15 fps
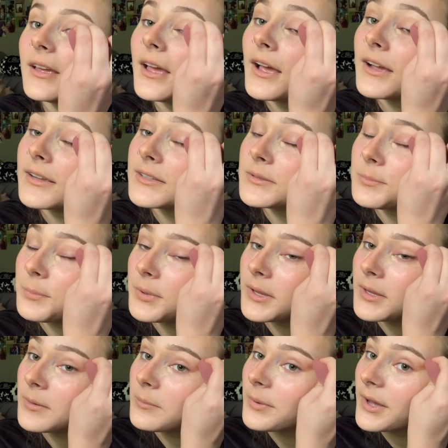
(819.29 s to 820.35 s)
as
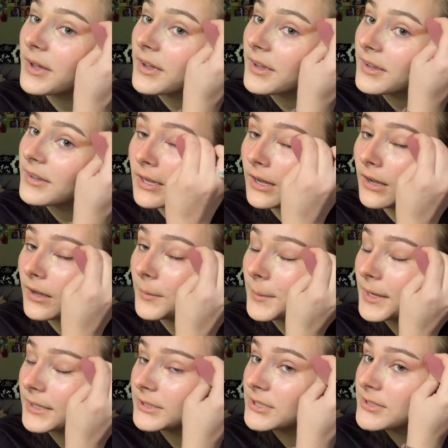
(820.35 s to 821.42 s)
being bi.
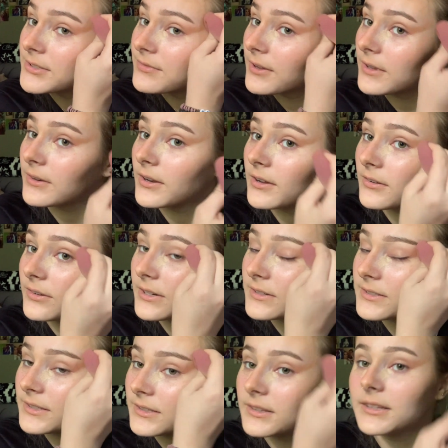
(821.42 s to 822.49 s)
I just found out
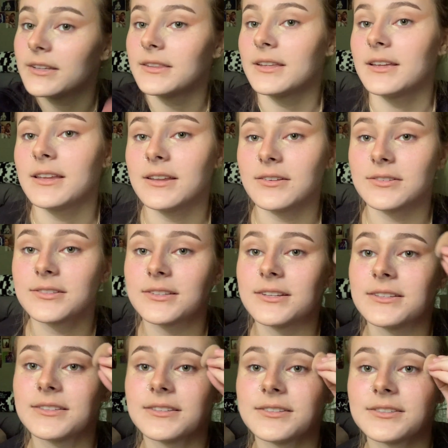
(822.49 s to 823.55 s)
recently that he also
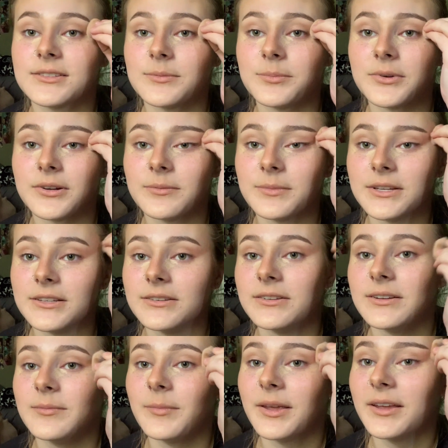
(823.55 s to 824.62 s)
doesn't support me
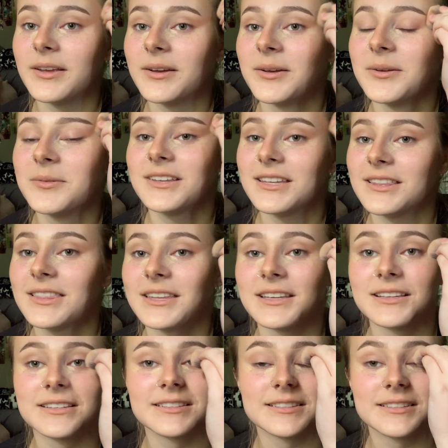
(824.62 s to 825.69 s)
doing makeup. He
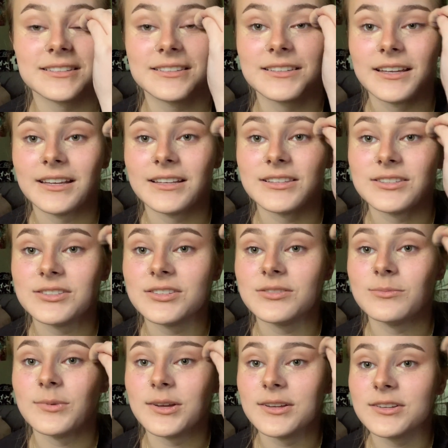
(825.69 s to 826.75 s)
thinks it's too
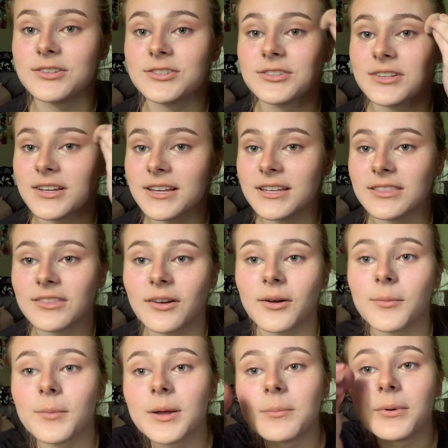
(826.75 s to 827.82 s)
much. He
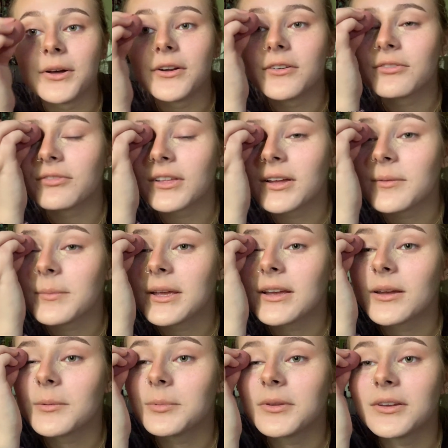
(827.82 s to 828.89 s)
thought my butterfly
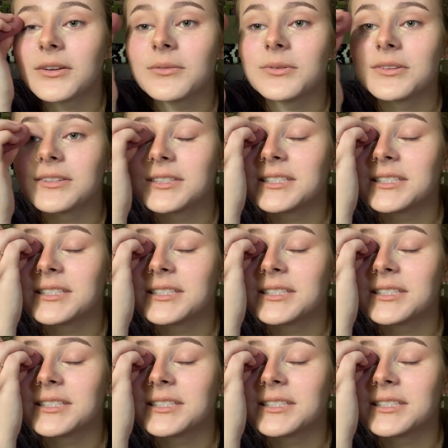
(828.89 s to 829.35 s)
makeup look was